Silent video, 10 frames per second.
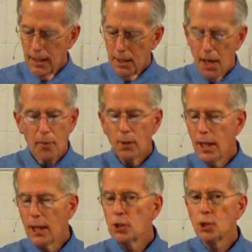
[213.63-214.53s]
He
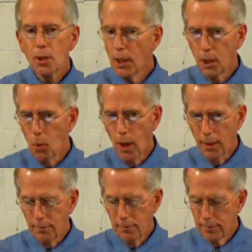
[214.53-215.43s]
never injured
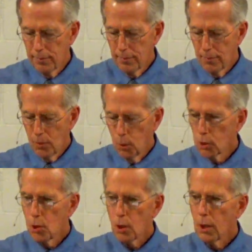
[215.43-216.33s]
anyone
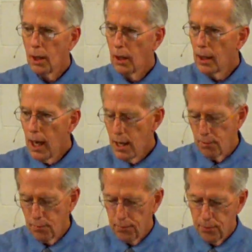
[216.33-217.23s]
or took a
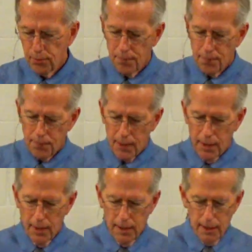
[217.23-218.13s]
life.
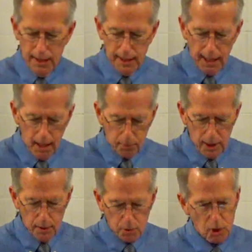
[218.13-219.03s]
He
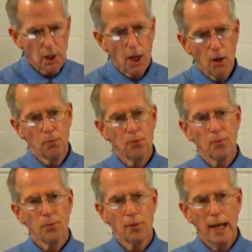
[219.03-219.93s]
kept
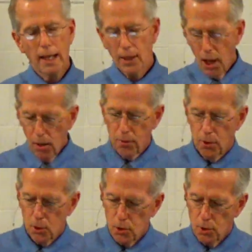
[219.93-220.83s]
himself and
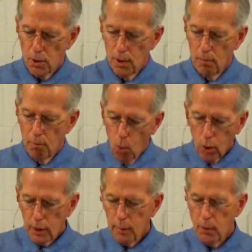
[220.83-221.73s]
others
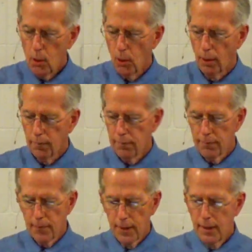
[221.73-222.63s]
morally pure.
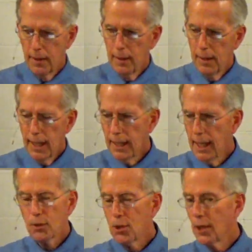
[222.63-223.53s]

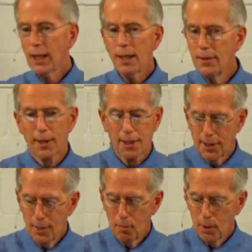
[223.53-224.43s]
He never took
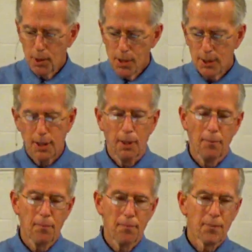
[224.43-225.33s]
anything that didn't belong to
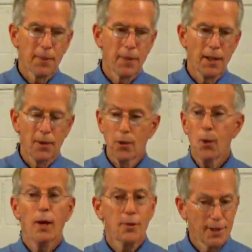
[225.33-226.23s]
him, uh,
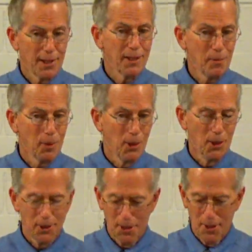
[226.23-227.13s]
though everything did
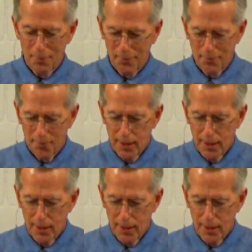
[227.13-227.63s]
belong to him.